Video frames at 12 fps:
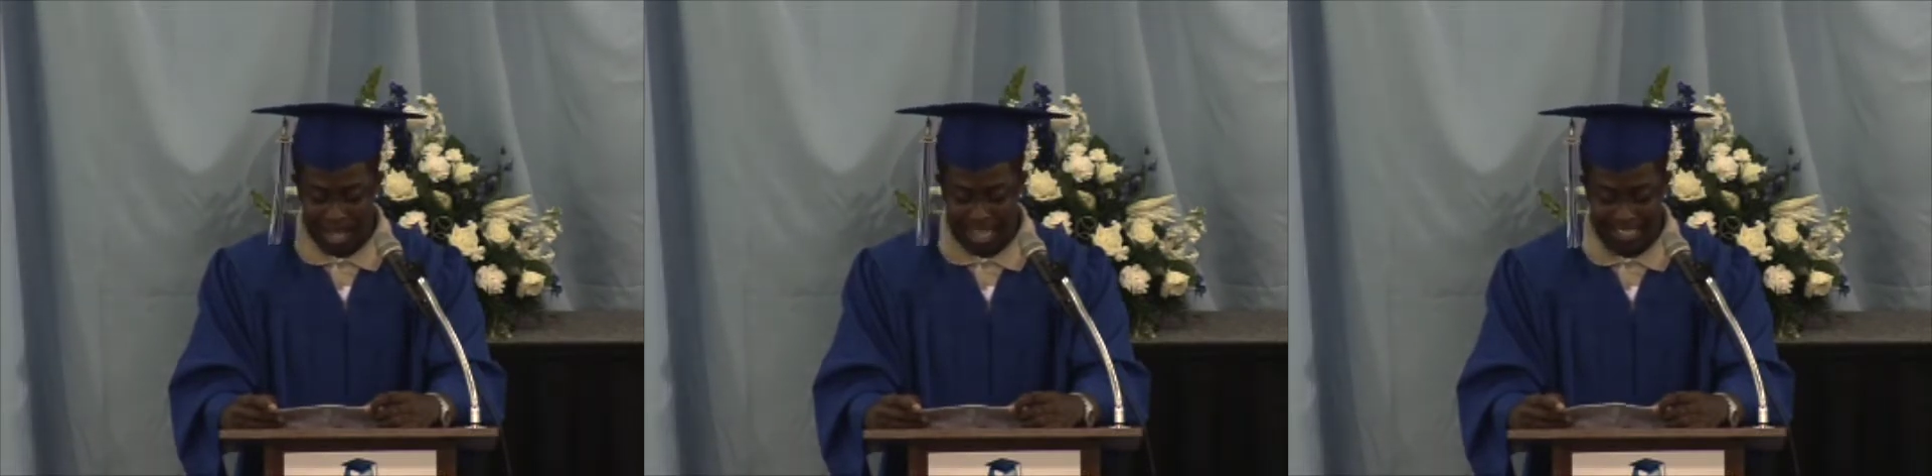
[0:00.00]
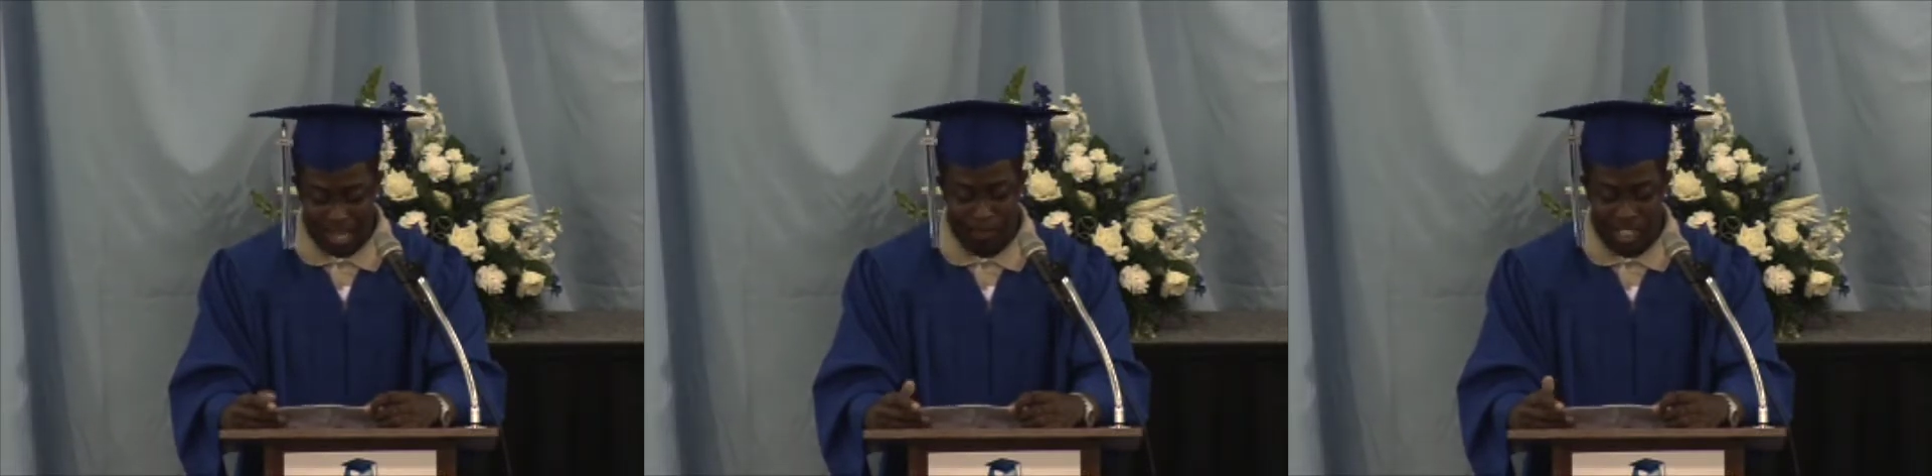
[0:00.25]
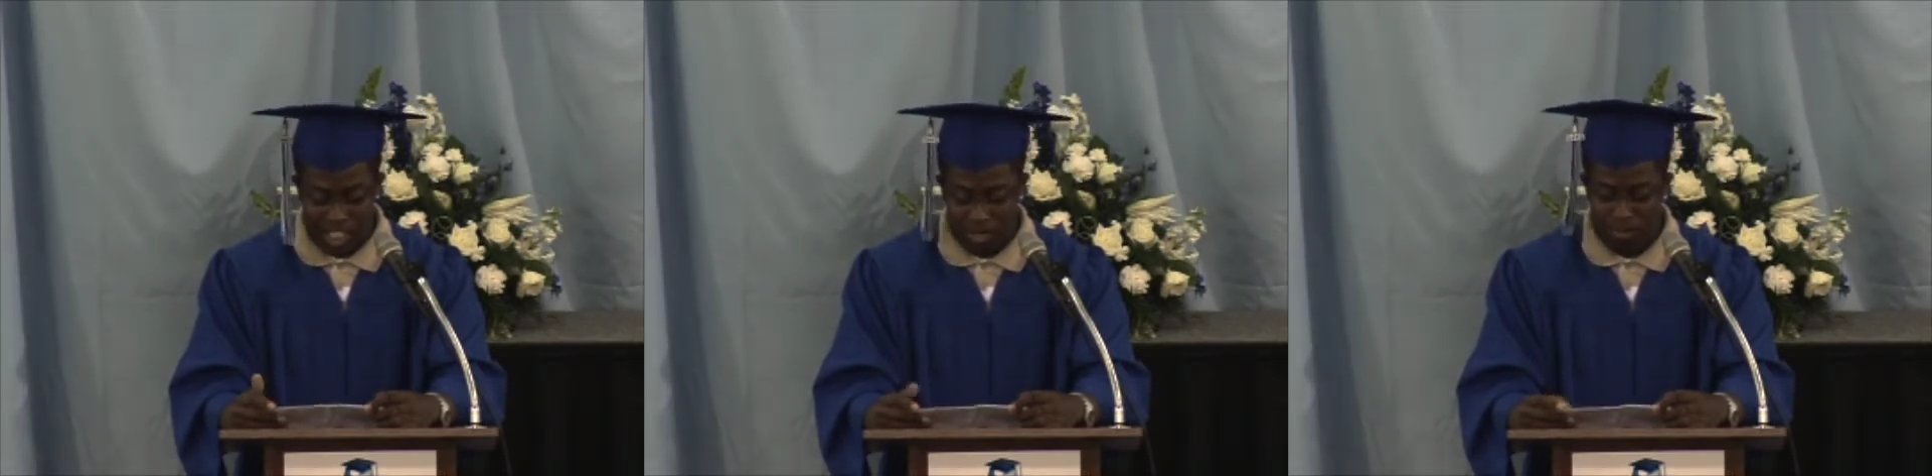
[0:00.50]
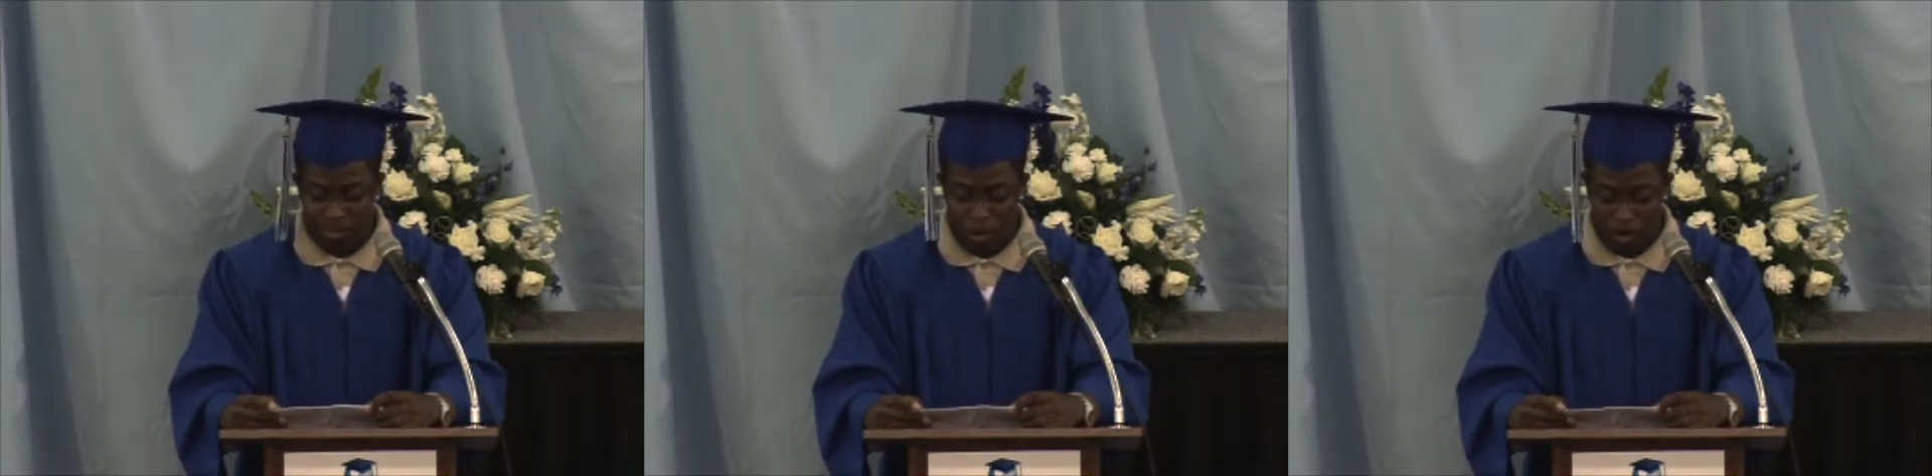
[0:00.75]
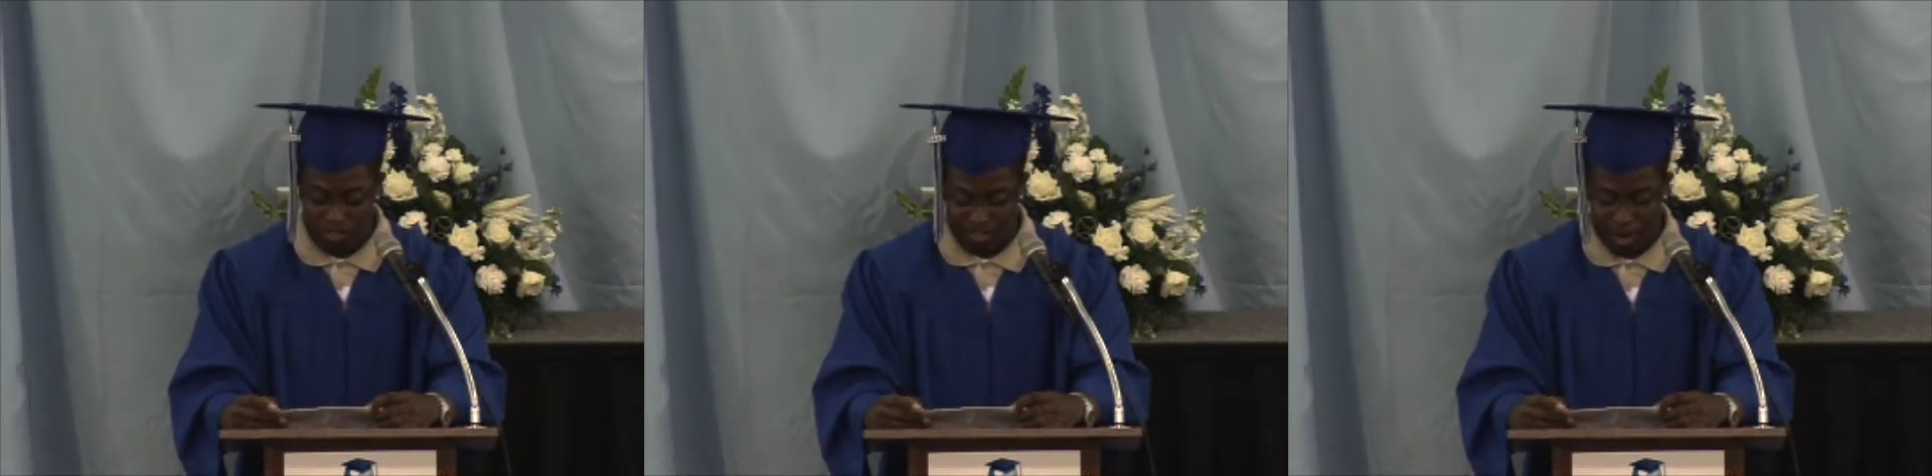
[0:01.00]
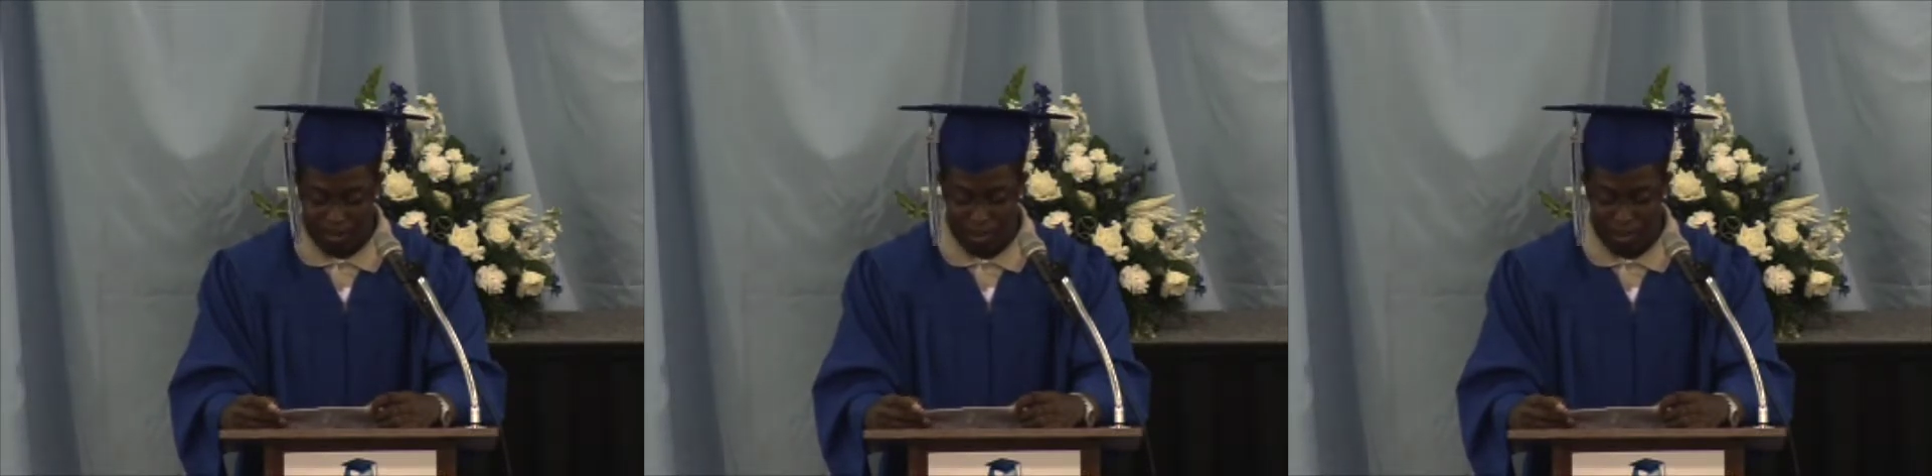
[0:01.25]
As I mentioned before, it was my